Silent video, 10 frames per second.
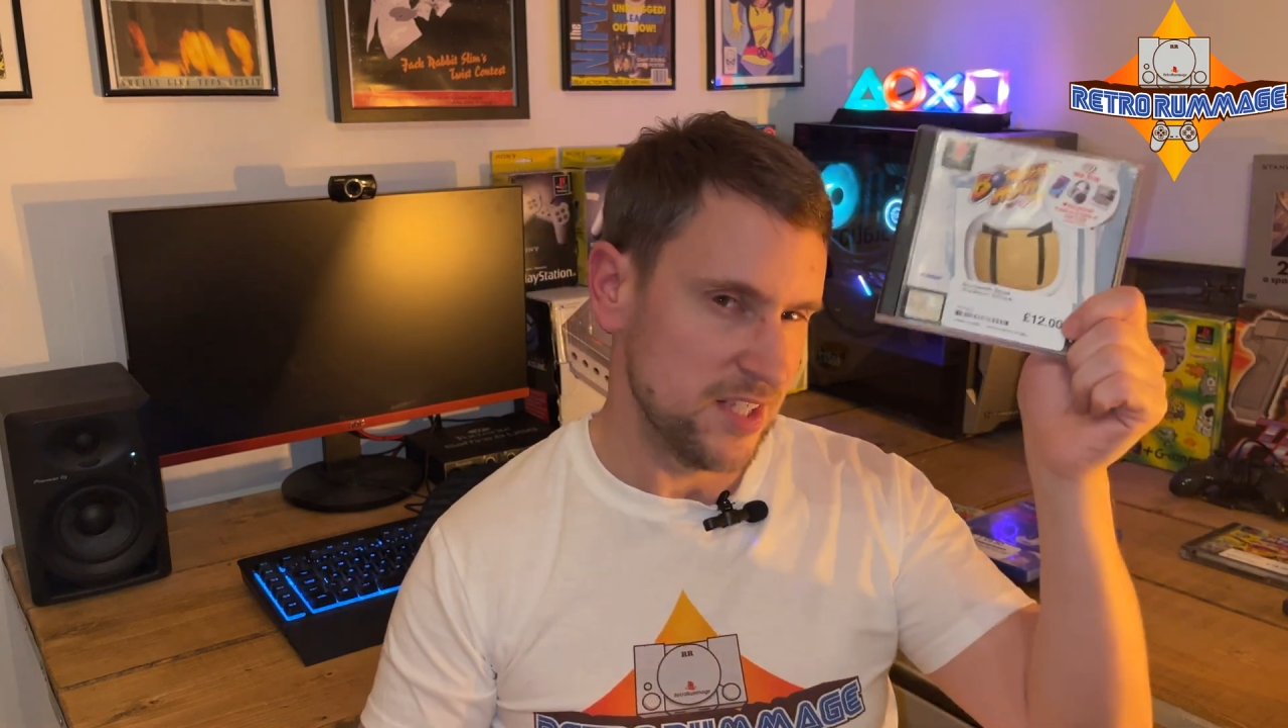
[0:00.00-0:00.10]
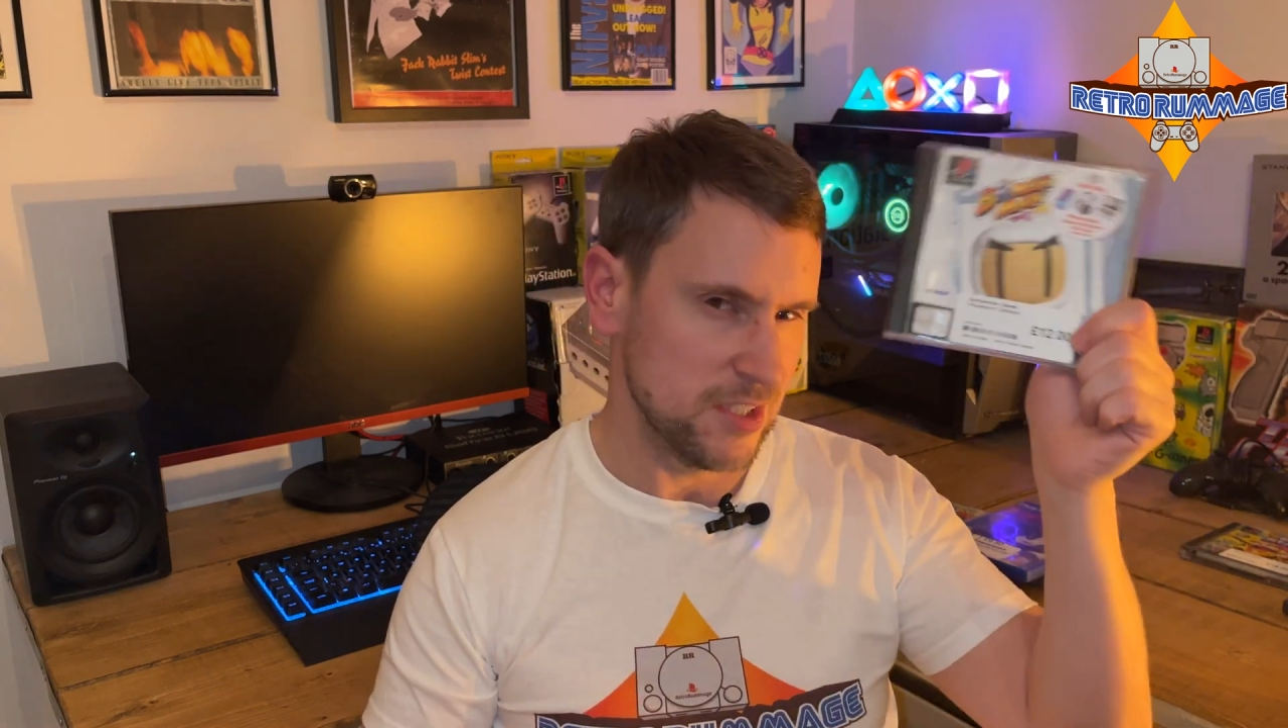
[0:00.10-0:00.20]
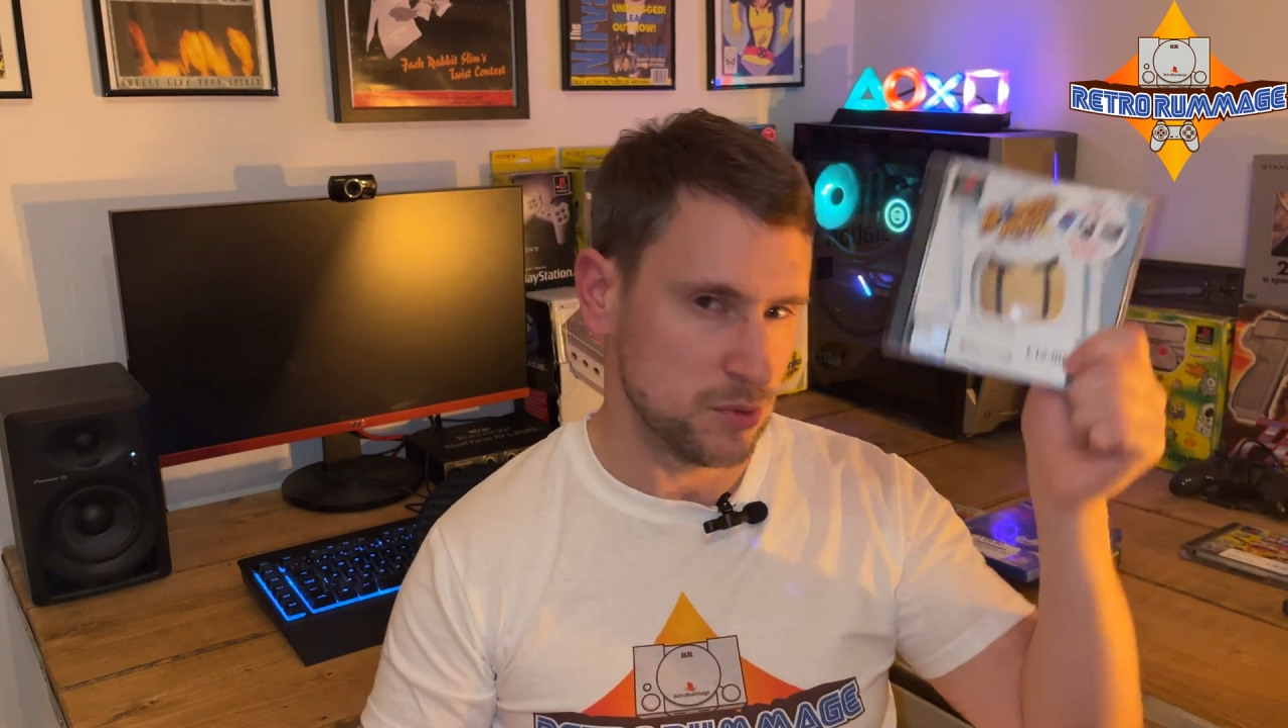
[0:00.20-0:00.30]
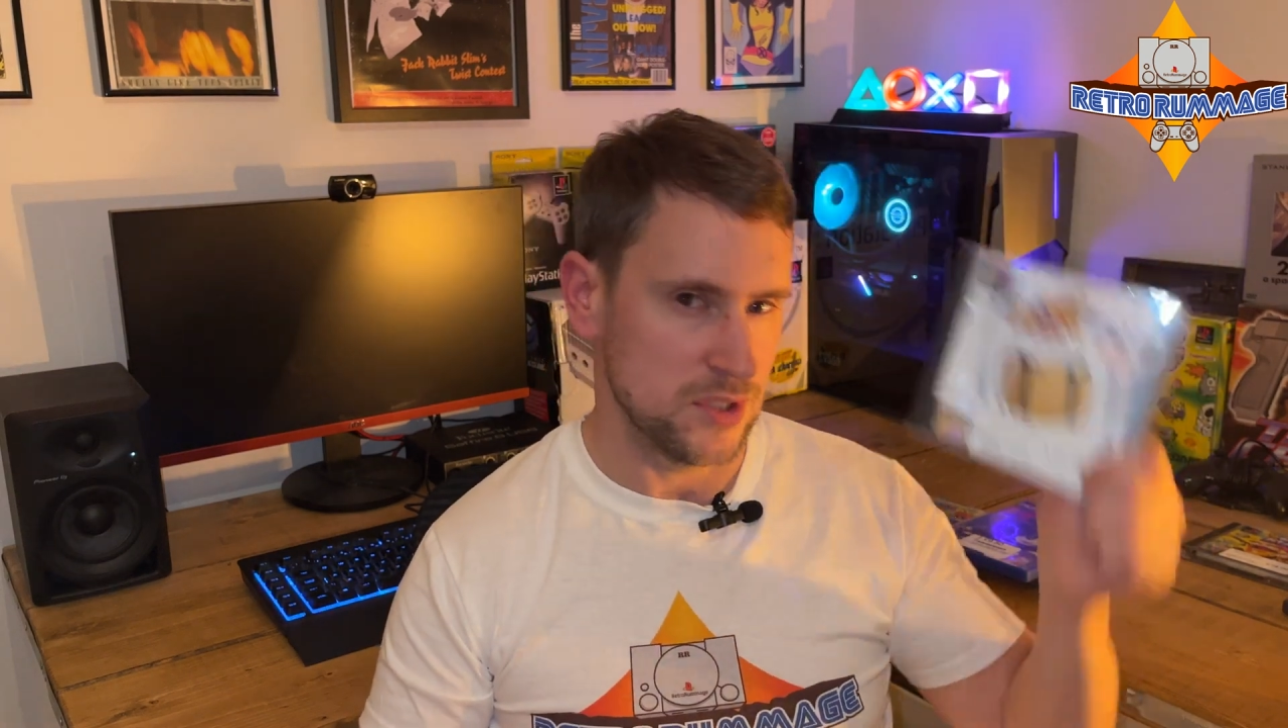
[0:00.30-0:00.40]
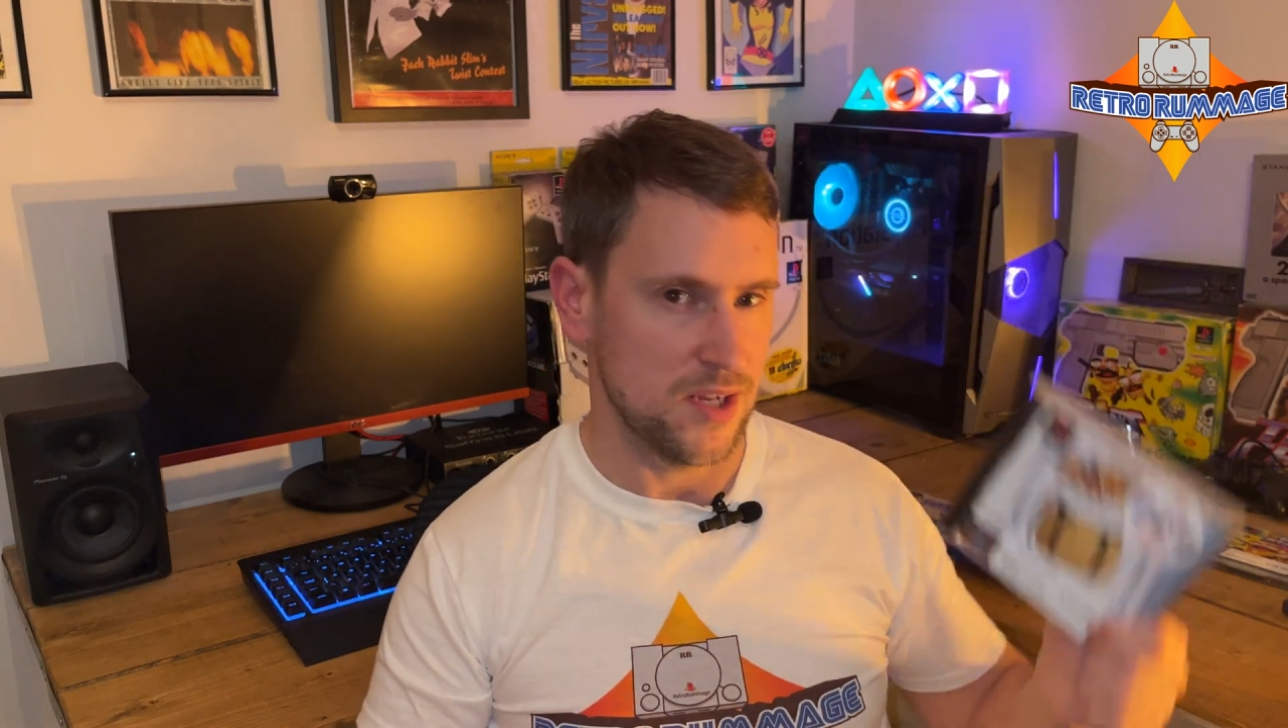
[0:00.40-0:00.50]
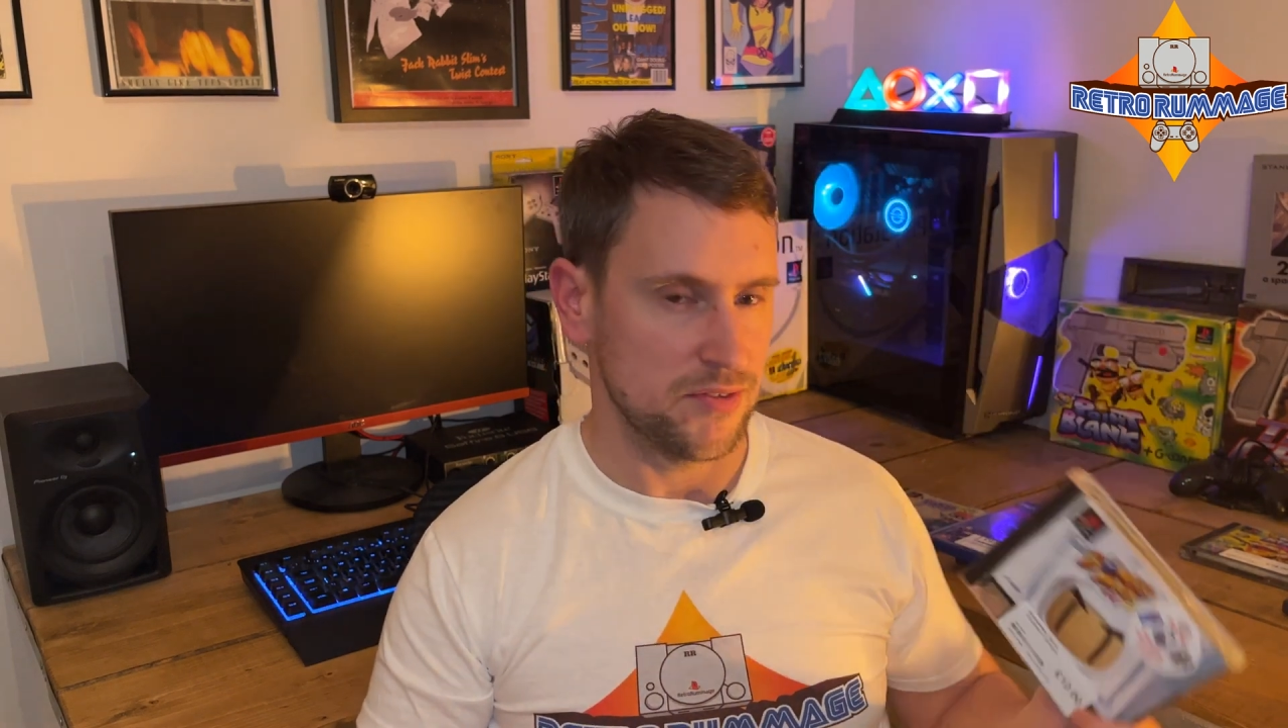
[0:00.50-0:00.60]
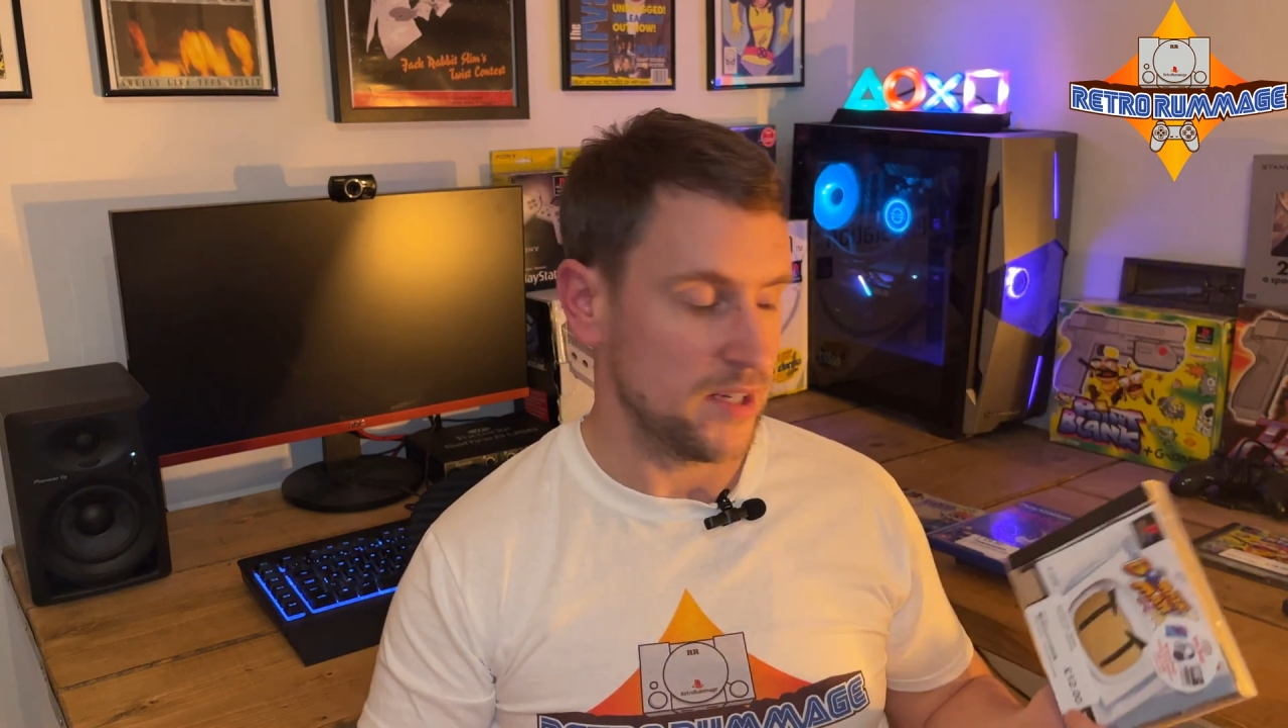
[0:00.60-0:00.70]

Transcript: This was another